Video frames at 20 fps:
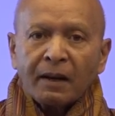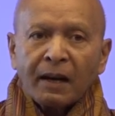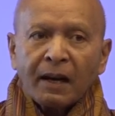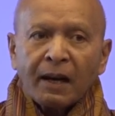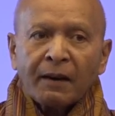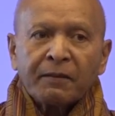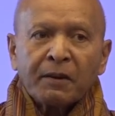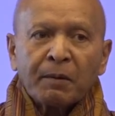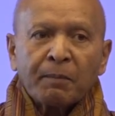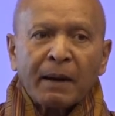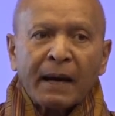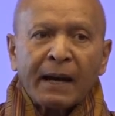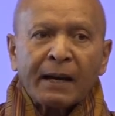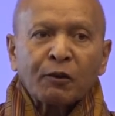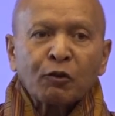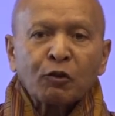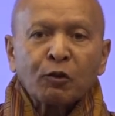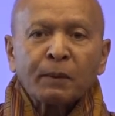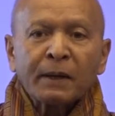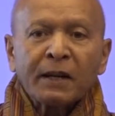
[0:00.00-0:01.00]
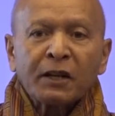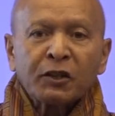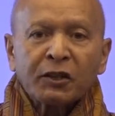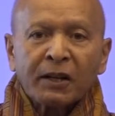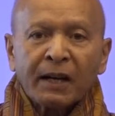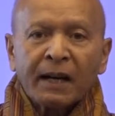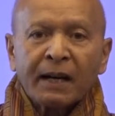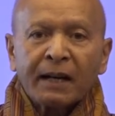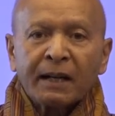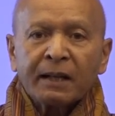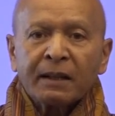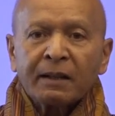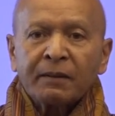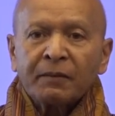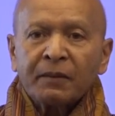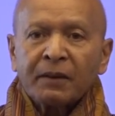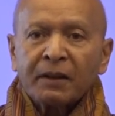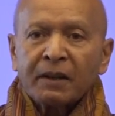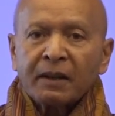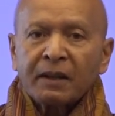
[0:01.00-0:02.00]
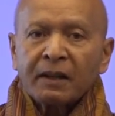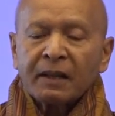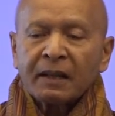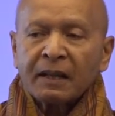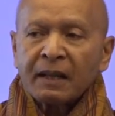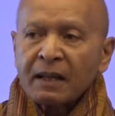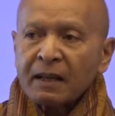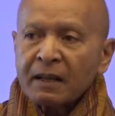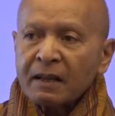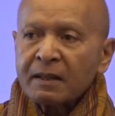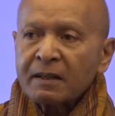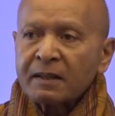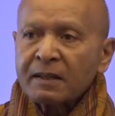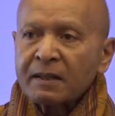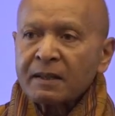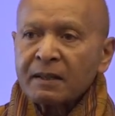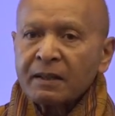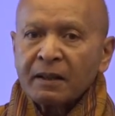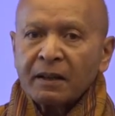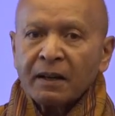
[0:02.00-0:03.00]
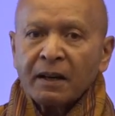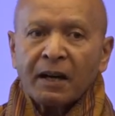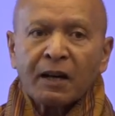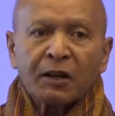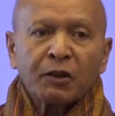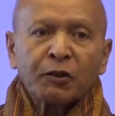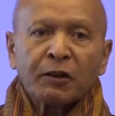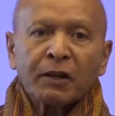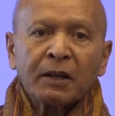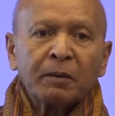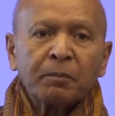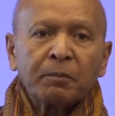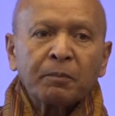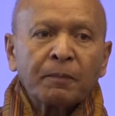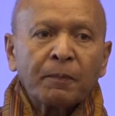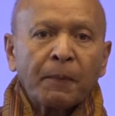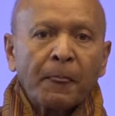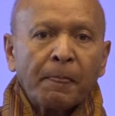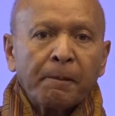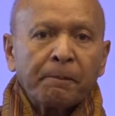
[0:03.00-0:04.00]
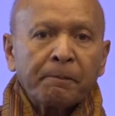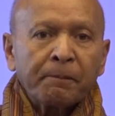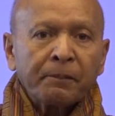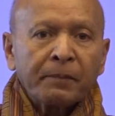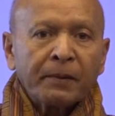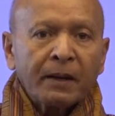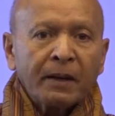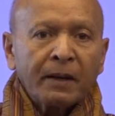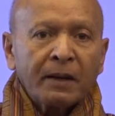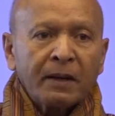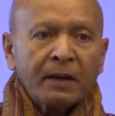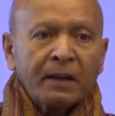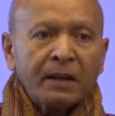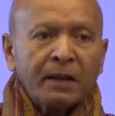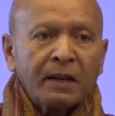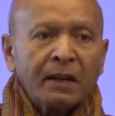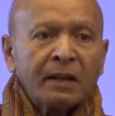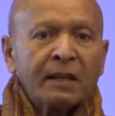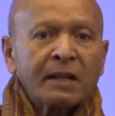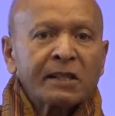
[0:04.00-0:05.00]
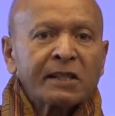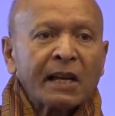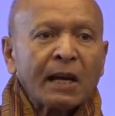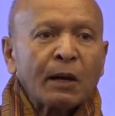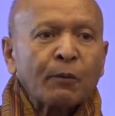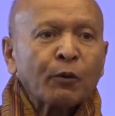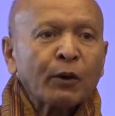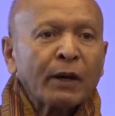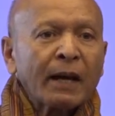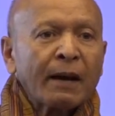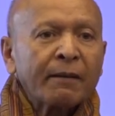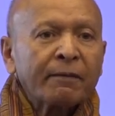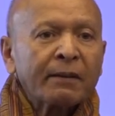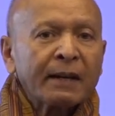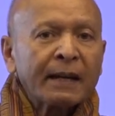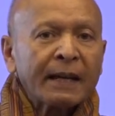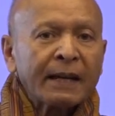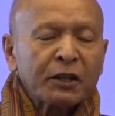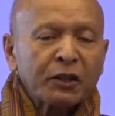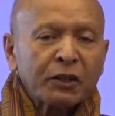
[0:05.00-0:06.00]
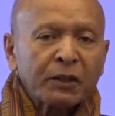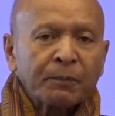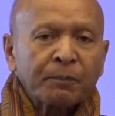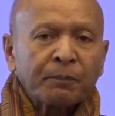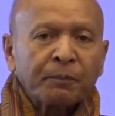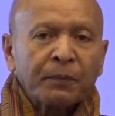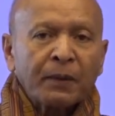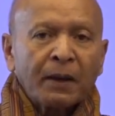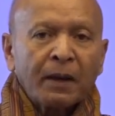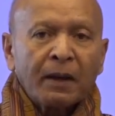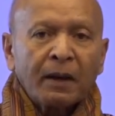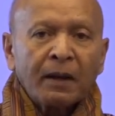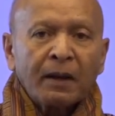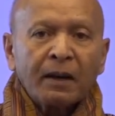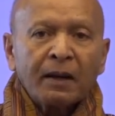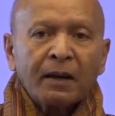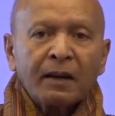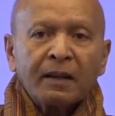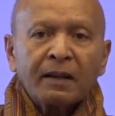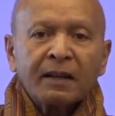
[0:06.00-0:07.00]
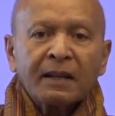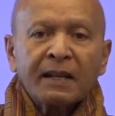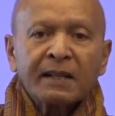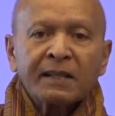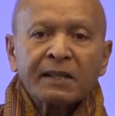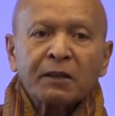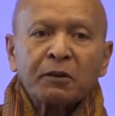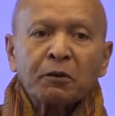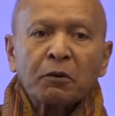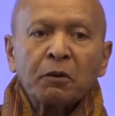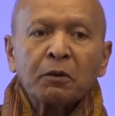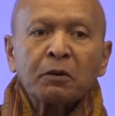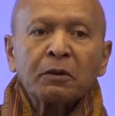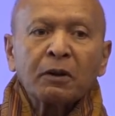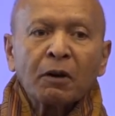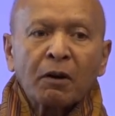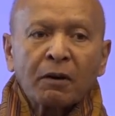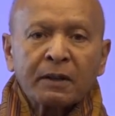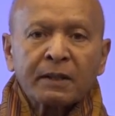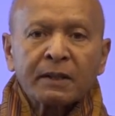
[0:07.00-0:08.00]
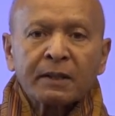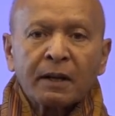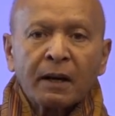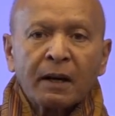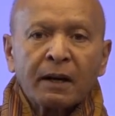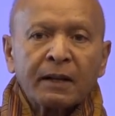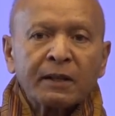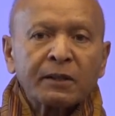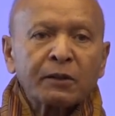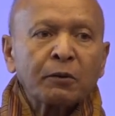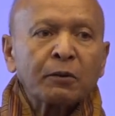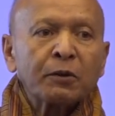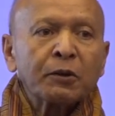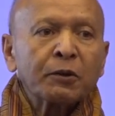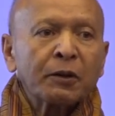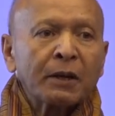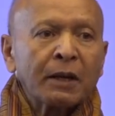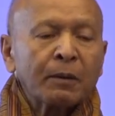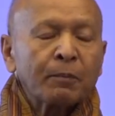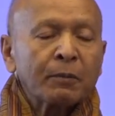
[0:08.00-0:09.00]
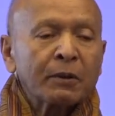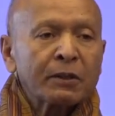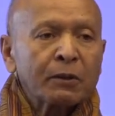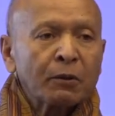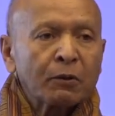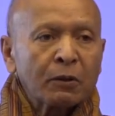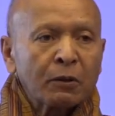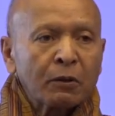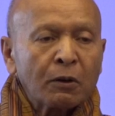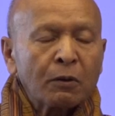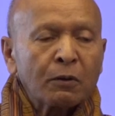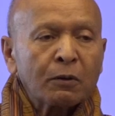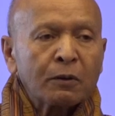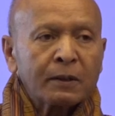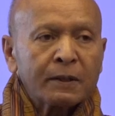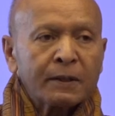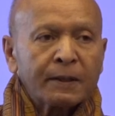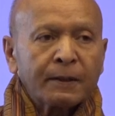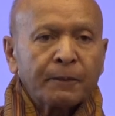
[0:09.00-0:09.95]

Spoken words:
Every man, woman, and child needs a dream. In the same way, every nation needs its own North Star, its own dream, its own goals.